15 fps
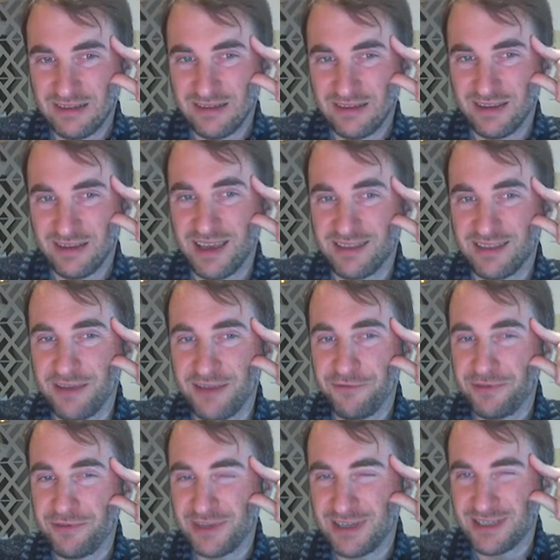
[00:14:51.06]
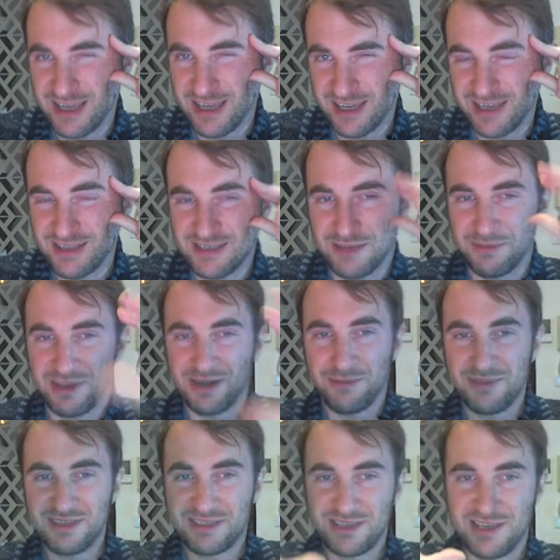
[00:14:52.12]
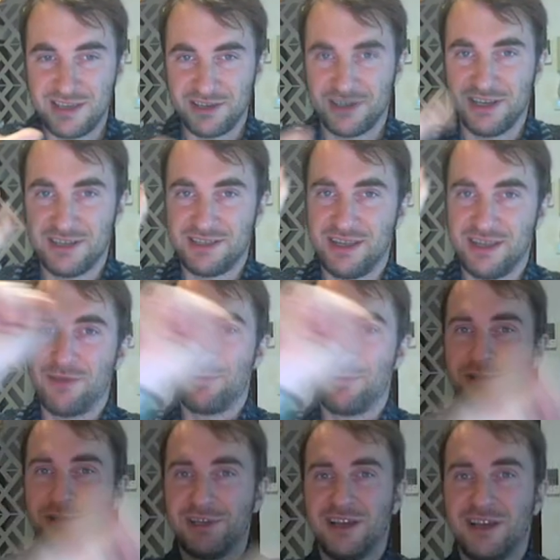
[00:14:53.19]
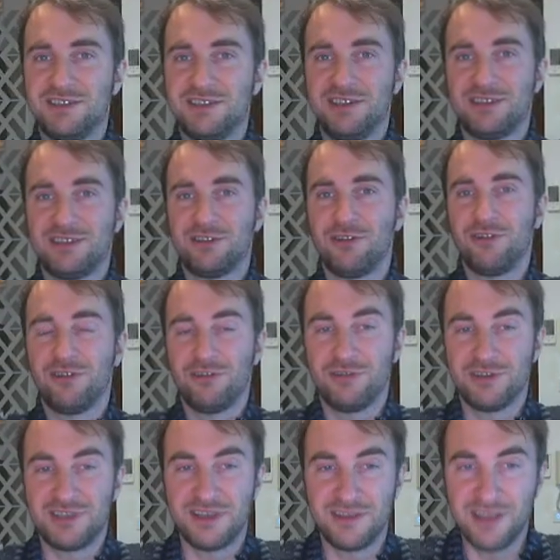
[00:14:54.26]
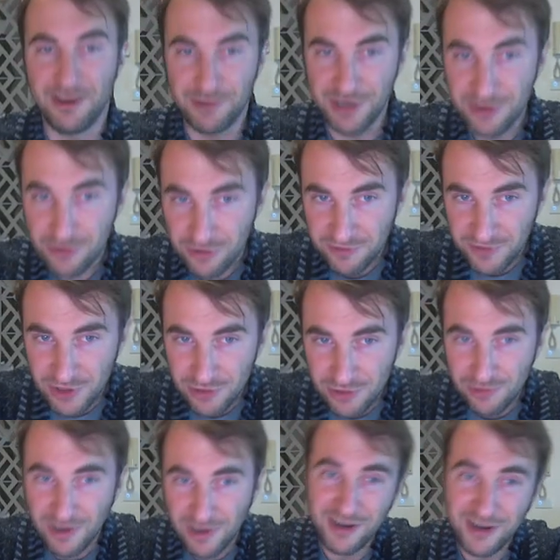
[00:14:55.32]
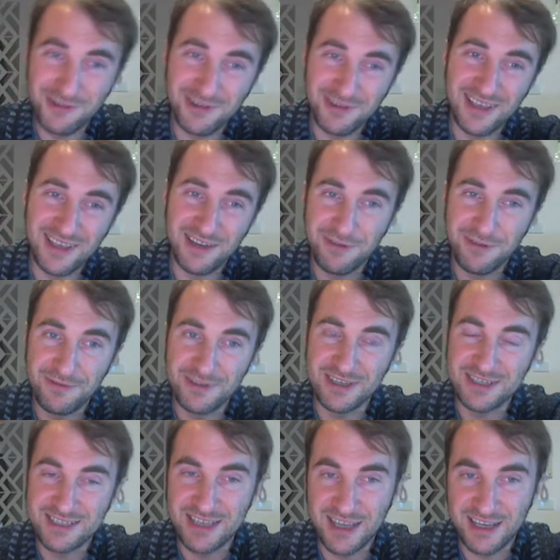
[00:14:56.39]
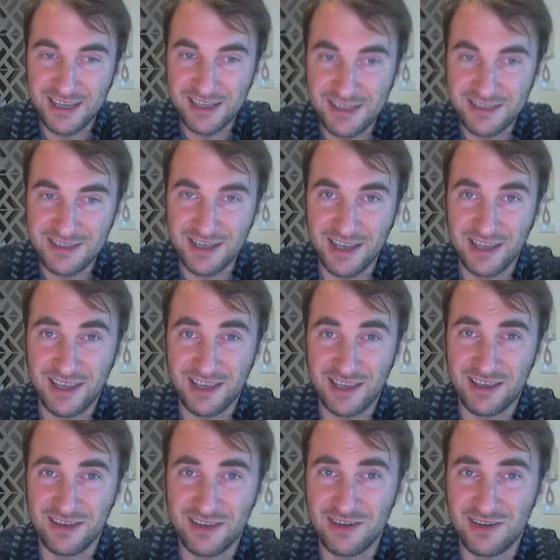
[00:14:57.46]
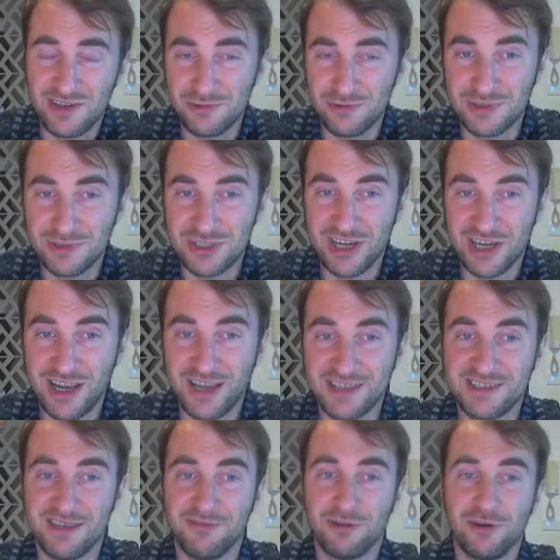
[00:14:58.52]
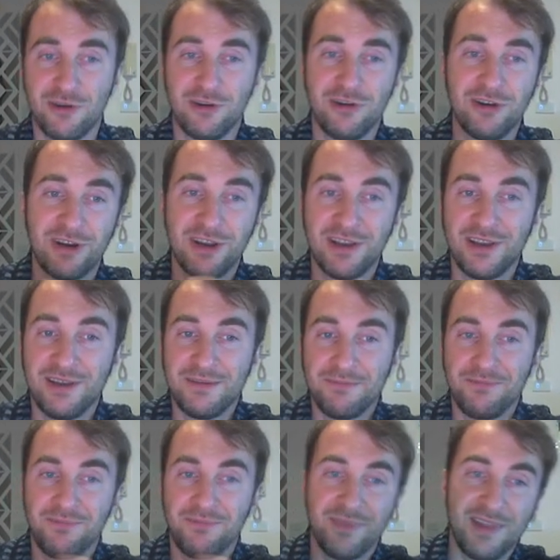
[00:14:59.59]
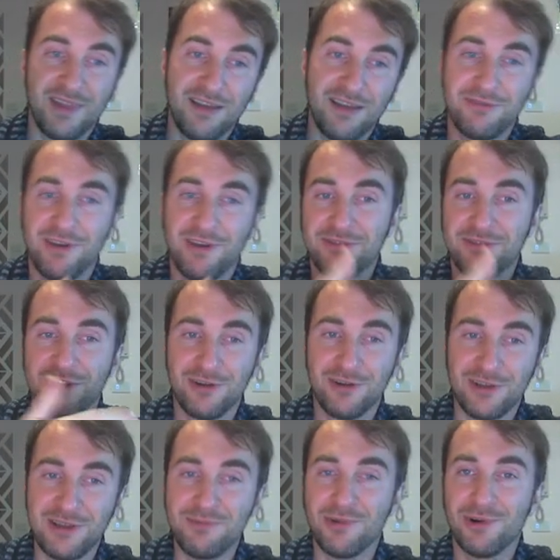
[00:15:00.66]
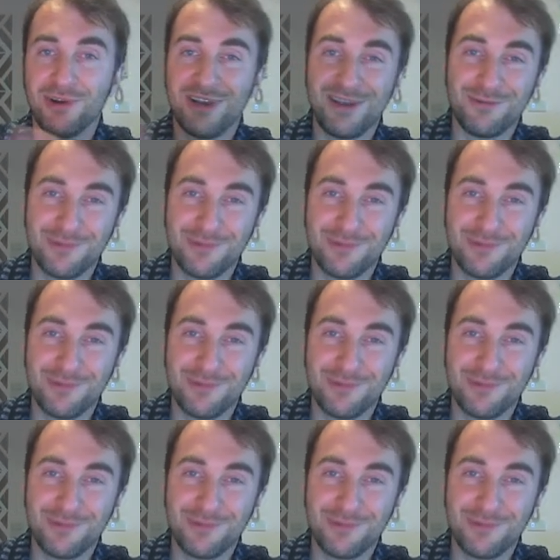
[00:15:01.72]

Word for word: okay, 10-15 seconds, I'm going to be seeing just A-roll shots, just her and her sit-down interview. Another 10-15 seconds, I can use shots of her of the early morning